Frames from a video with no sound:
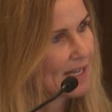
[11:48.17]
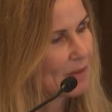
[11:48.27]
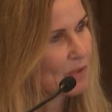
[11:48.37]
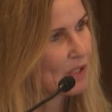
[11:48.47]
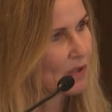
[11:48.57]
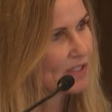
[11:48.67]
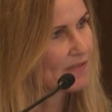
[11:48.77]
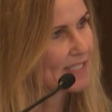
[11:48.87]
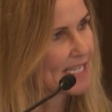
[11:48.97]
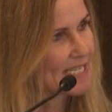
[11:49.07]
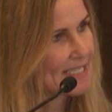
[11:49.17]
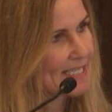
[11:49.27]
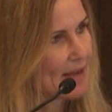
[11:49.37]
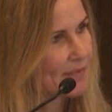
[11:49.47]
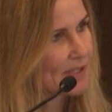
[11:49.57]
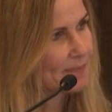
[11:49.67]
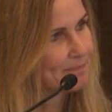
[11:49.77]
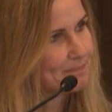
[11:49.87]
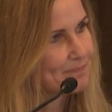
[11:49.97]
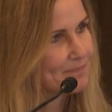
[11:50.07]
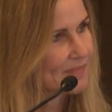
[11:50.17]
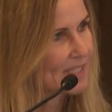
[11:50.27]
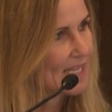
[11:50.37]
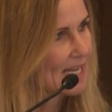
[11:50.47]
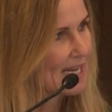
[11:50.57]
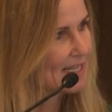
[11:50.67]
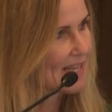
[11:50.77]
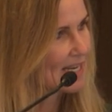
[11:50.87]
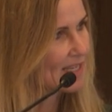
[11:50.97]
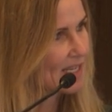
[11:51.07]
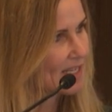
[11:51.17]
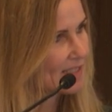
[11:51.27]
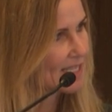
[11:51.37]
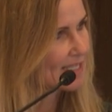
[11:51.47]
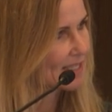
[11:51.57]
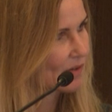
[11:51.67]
with loss of CD7. And then a T-cell